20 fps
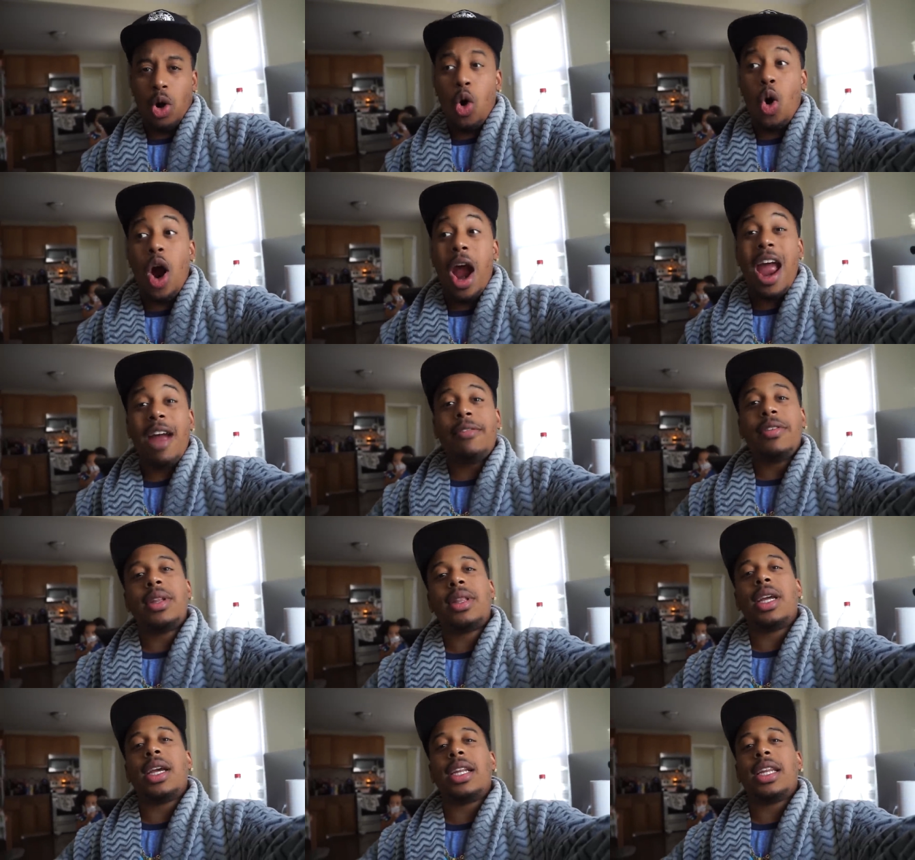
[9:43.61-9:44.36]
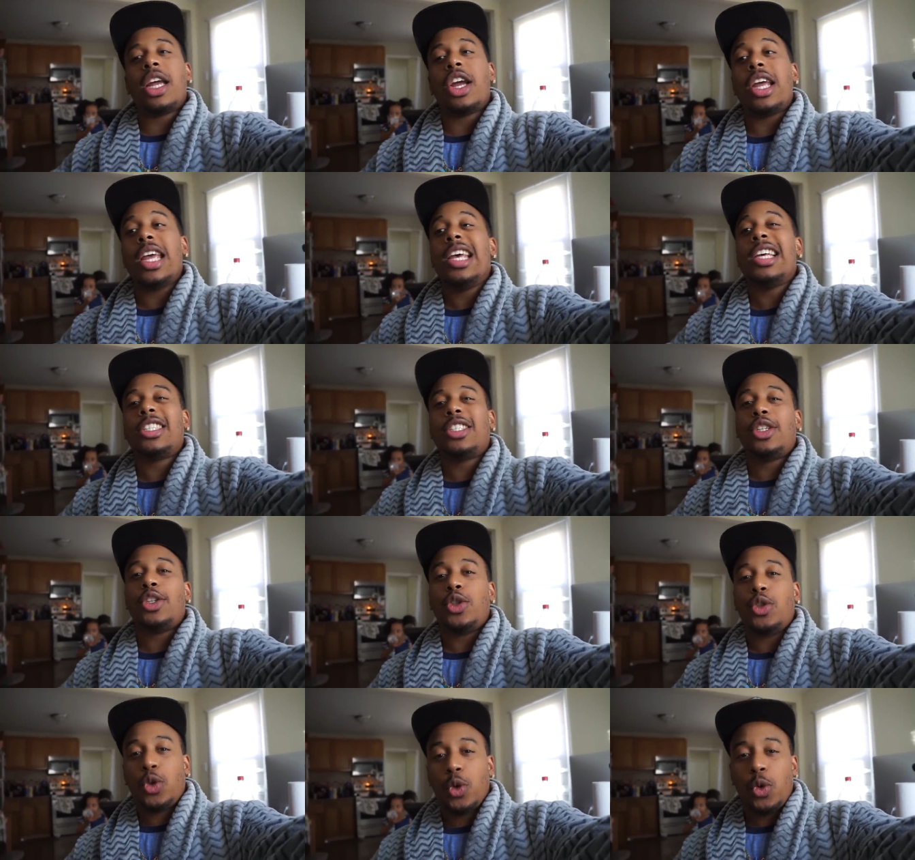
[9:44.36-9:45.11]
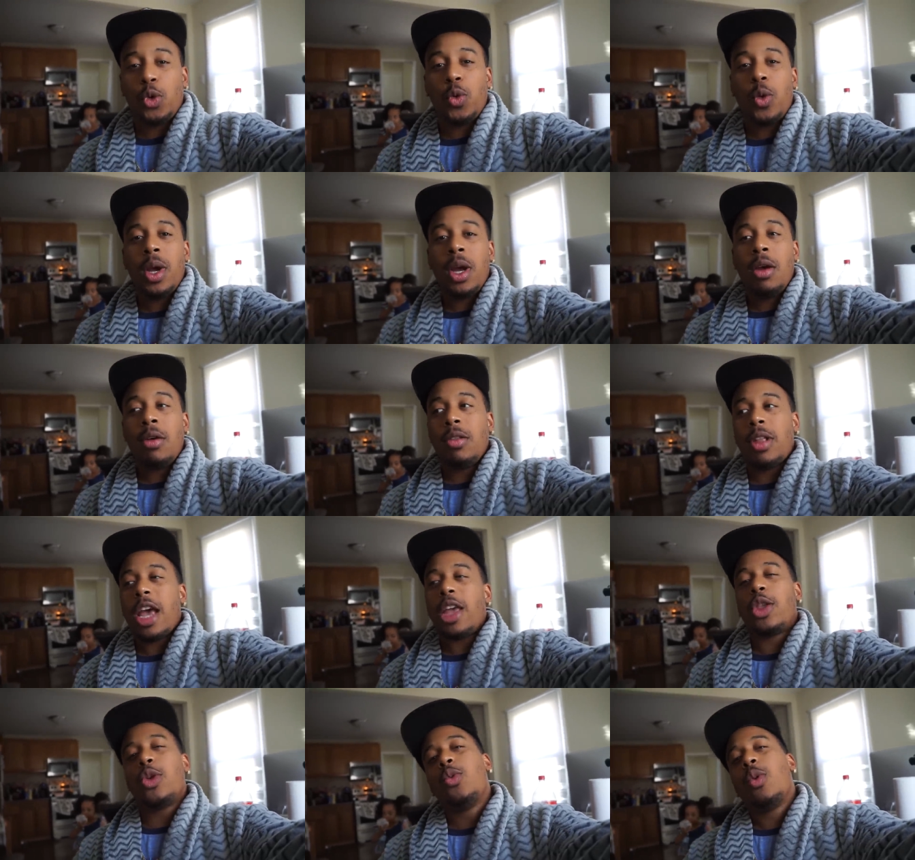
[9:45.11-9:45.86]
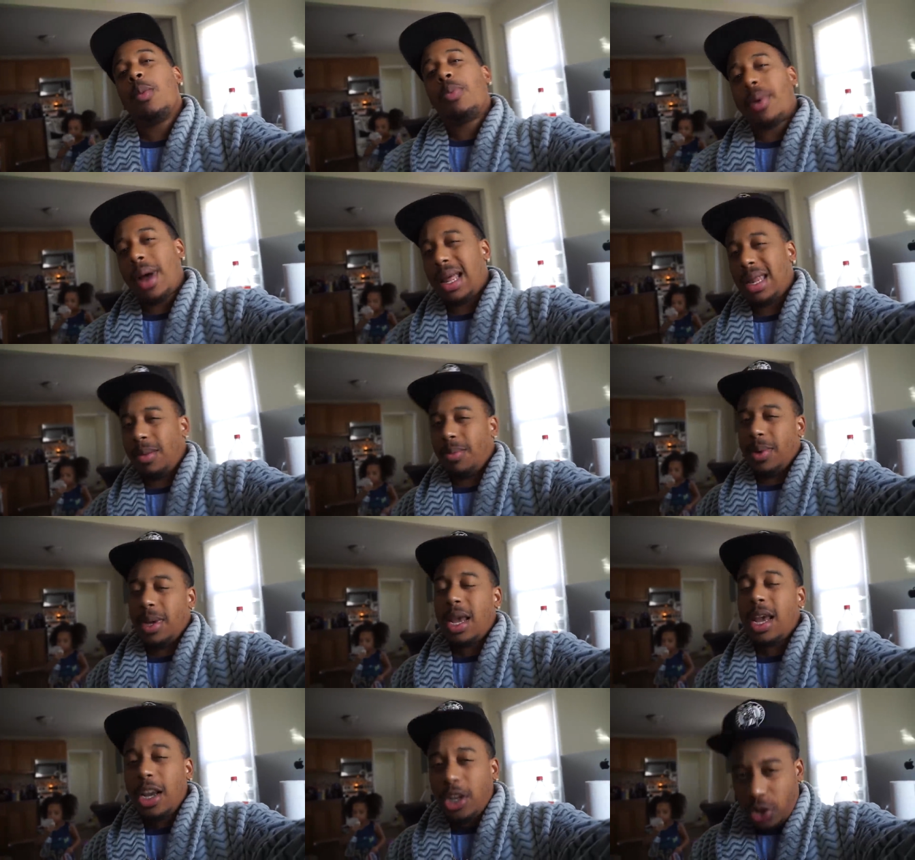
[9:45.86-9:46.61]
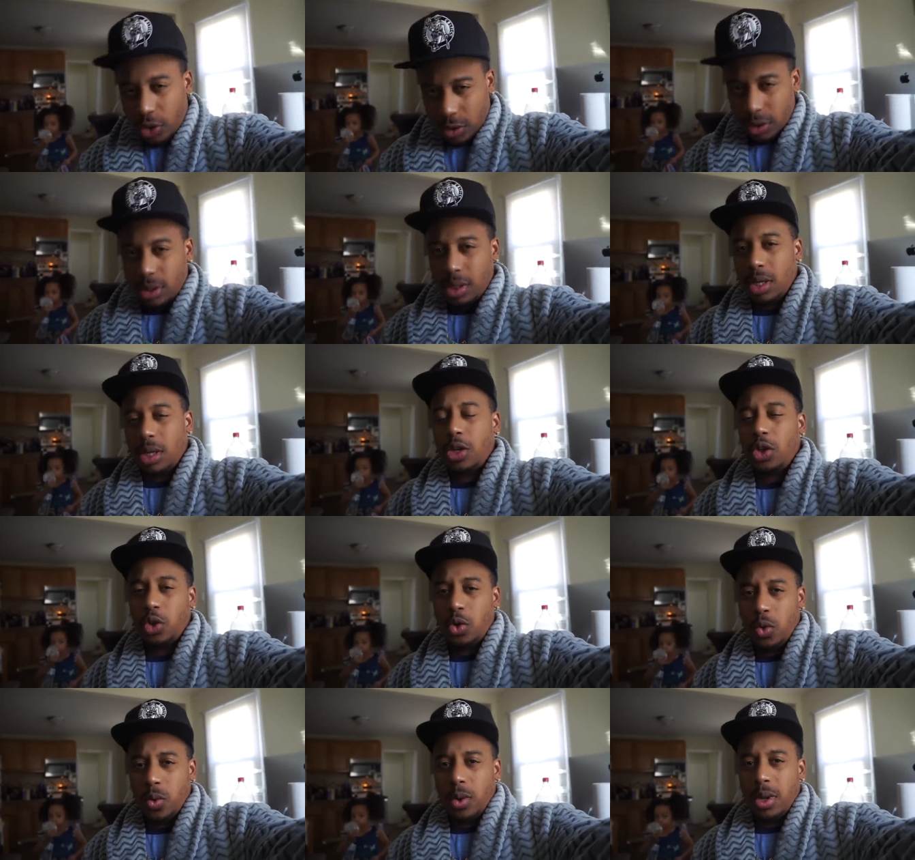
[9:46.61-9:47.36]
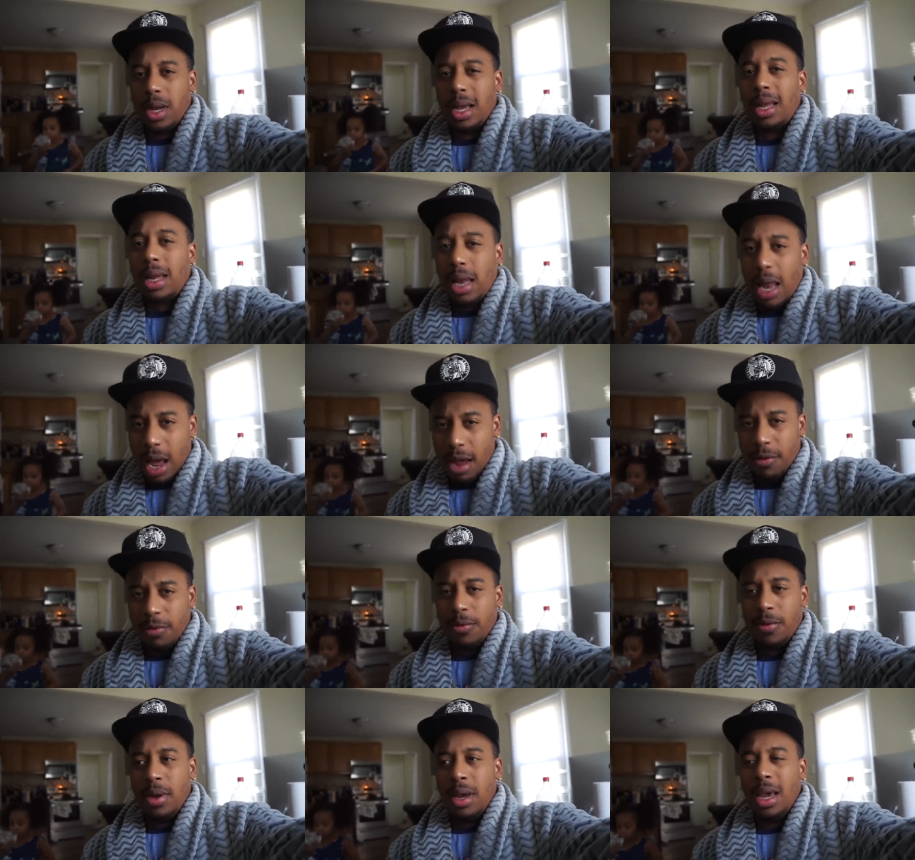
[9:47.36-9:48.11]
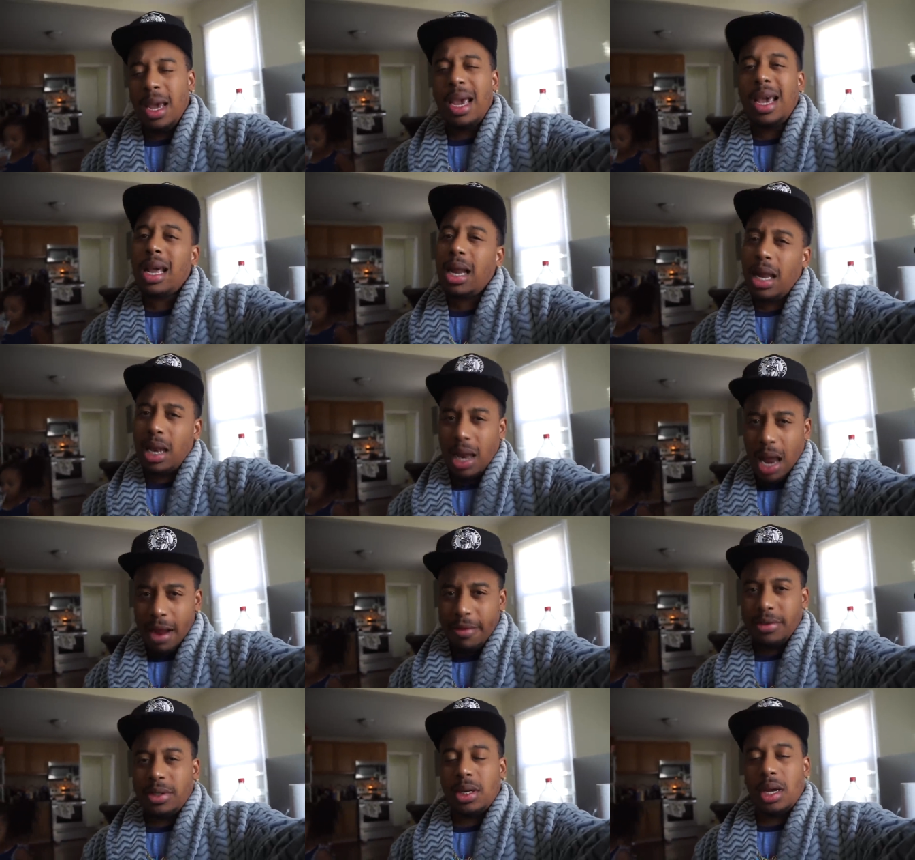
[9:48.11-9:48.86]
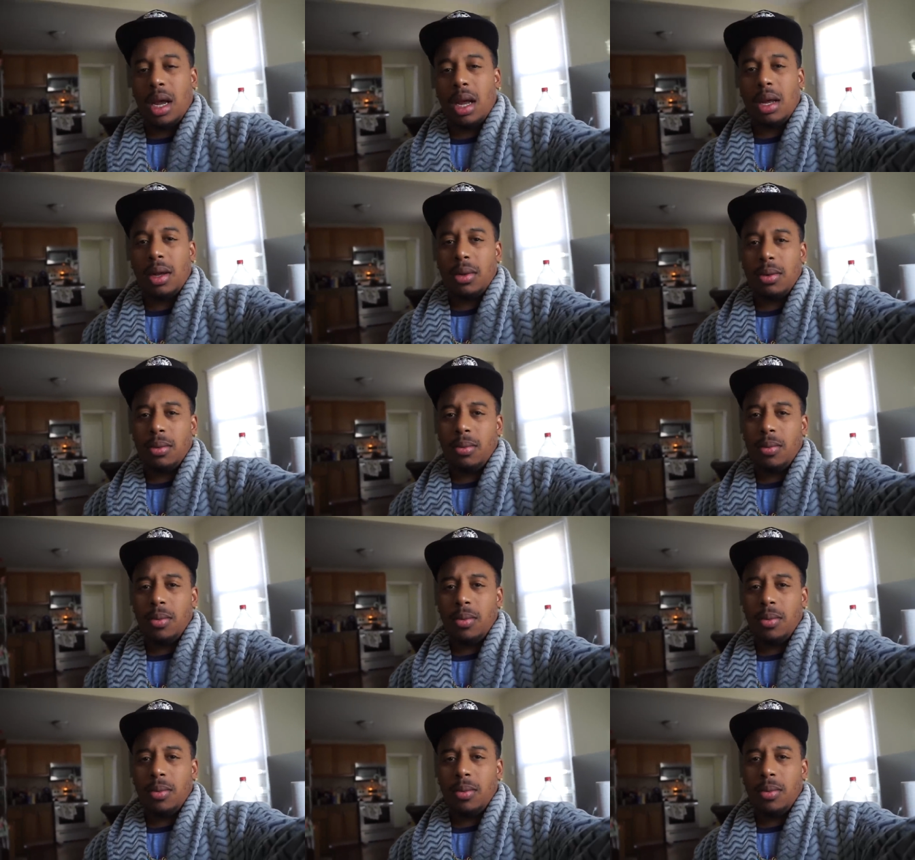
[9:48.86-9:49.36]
or everything there is to do that you would probably be interested in doing in life in a lifetime.